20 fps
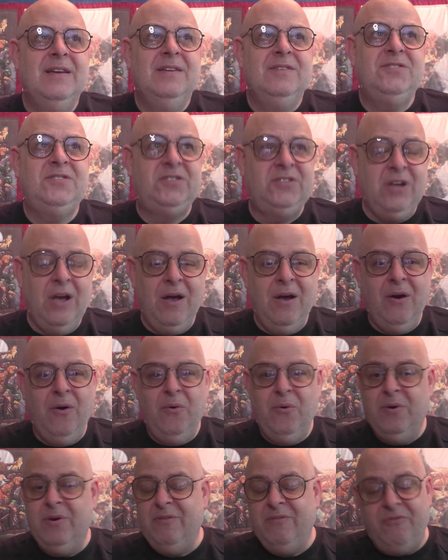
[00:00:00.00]

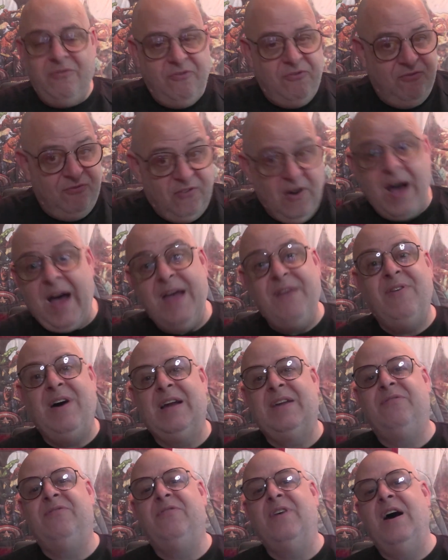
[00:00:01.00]
So 5
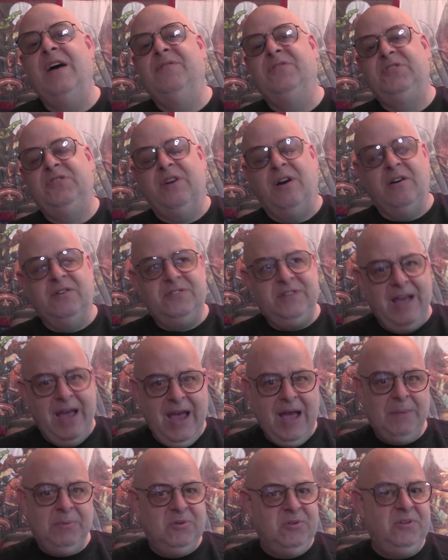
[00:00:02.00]
out of 5 stars.
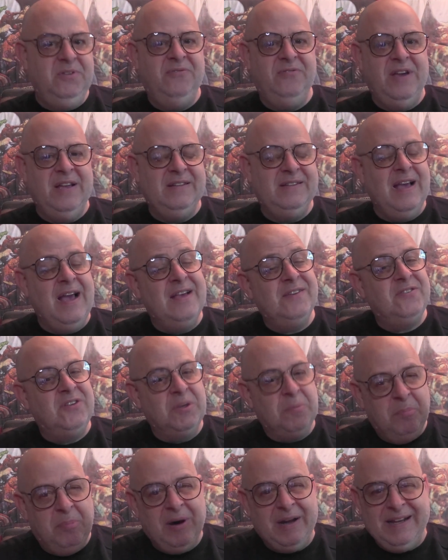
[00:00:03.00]
Absolutely
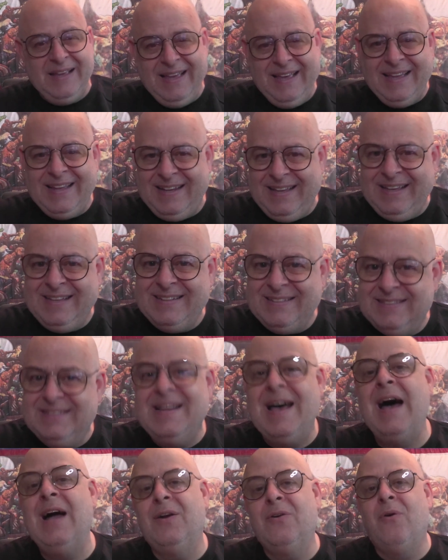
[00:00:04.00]
fantastic, but it is
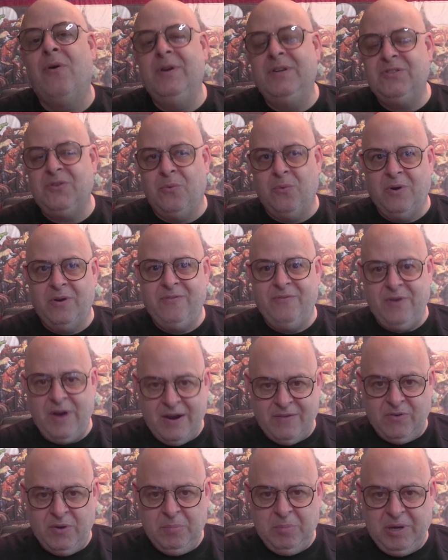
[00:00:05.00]
not going to work for
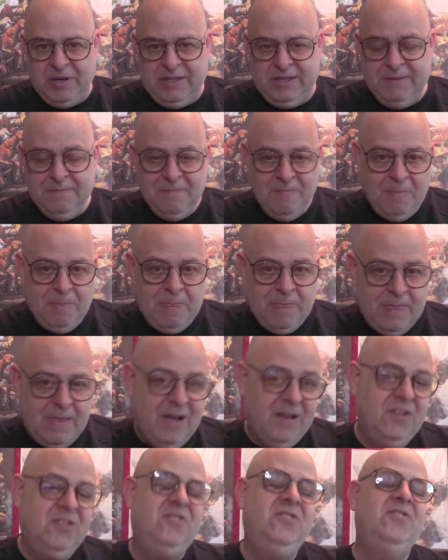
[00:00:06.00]
everybody.
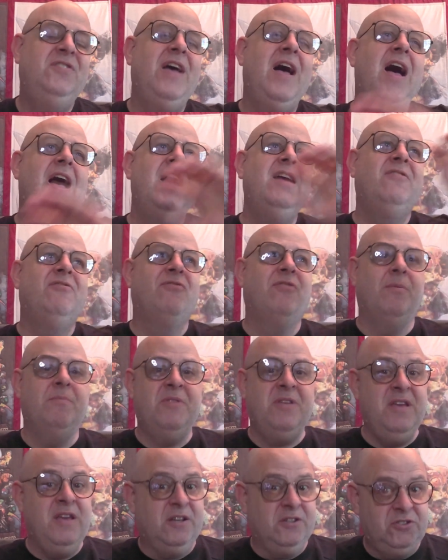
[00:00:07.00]
Aside from
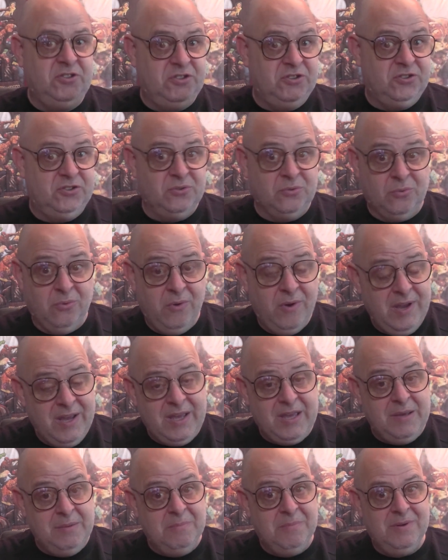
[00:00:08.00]
the
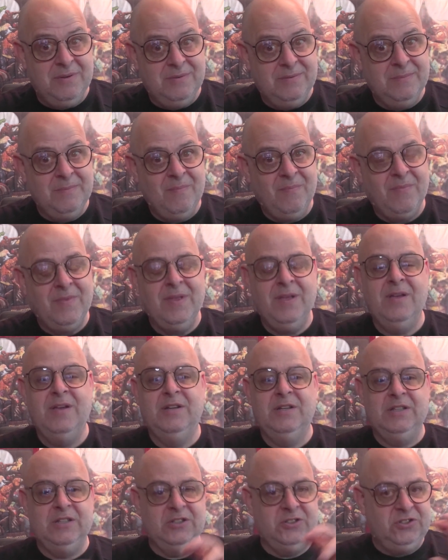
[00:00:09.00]
extreme
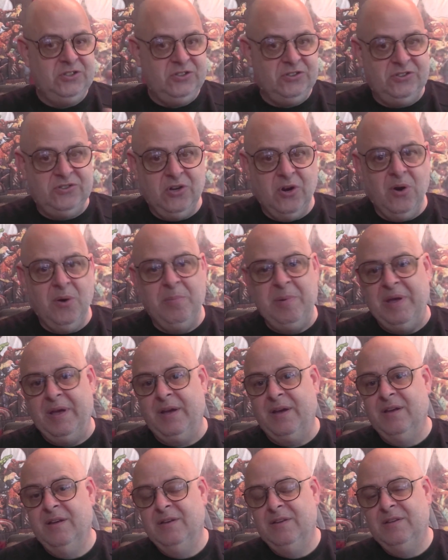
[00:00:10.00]

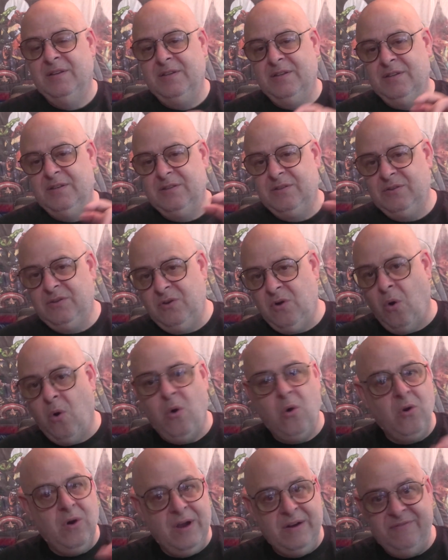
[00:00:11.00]
disturbing
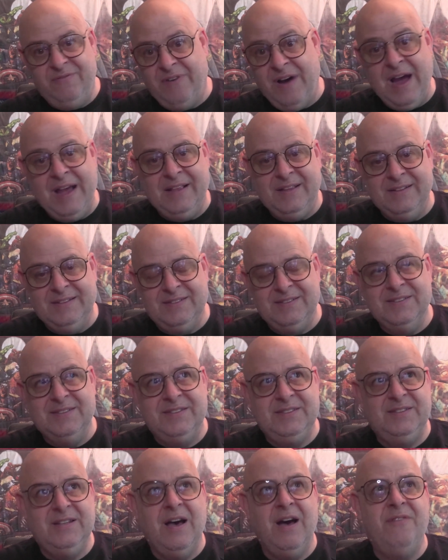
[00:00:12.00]
gore and violence and
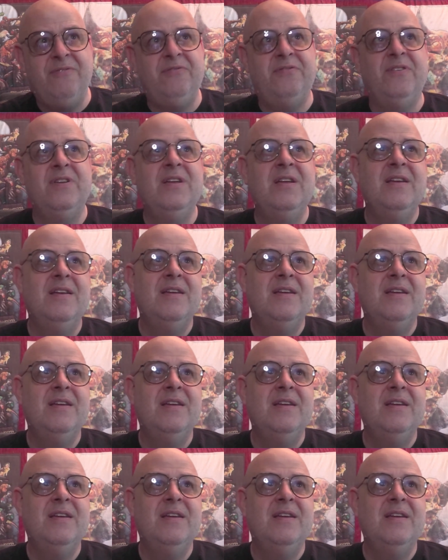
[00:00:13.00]
stuff,